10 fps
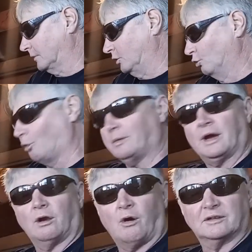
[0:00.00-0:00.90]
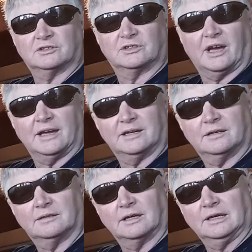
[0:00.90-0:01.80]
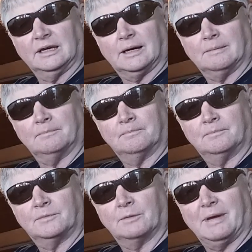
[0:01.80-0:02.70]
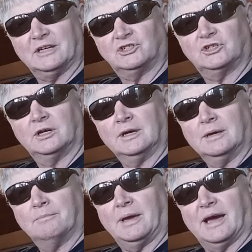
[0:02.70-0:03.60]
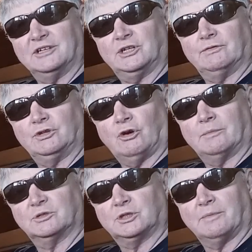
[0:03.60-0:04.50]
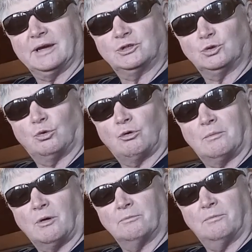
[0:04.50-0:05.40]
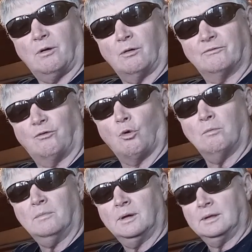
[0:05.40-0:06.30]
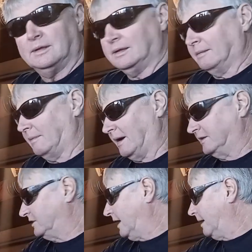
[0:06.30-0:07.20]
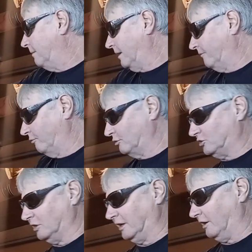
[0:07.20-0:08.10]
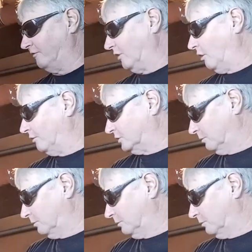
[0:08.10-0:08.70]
Normally I like to take the mash pH every time, just to make sure I'm on form, but unfortunately I forgot